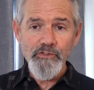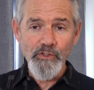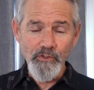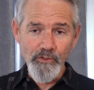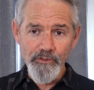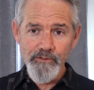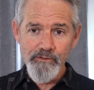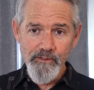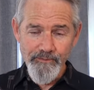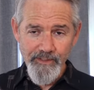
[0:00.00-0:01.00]
to
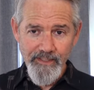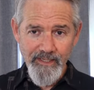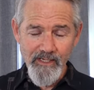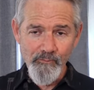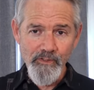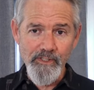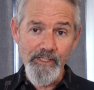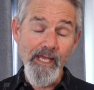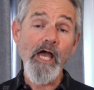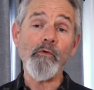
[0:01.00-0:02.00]
learn the camera
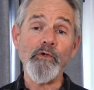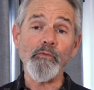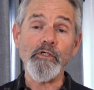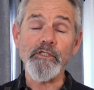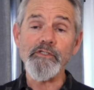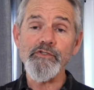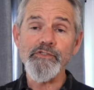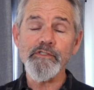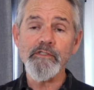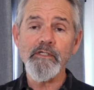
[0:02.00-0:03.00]
and how it
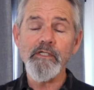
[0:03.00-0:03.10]
works.